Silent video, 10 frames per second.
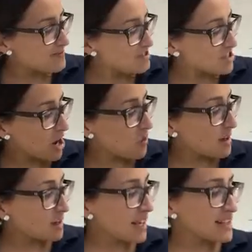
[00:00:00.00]
So
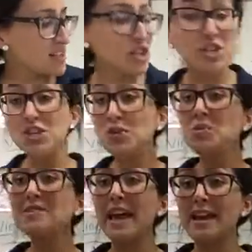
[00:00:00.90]
let's
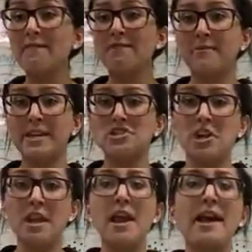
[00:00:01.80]
use that
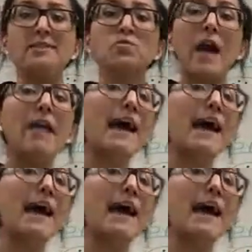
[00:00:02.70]
information as well